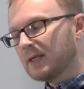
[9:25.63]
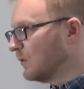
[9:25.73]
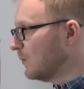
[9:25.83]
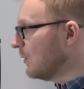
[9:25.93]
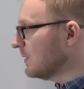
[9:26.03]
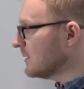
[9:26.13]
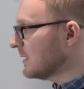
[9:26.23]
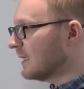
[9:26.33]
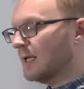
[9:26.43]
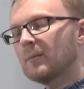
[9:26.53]
You want
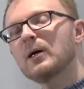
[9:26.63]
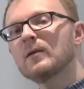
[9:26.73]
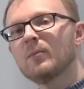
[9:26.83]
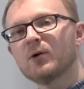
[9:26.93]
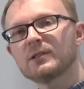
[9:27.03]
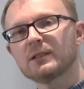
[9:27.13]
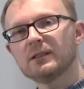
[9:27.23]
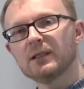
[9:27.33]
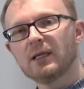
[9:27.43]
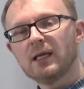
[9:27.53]
to calibrate the monitor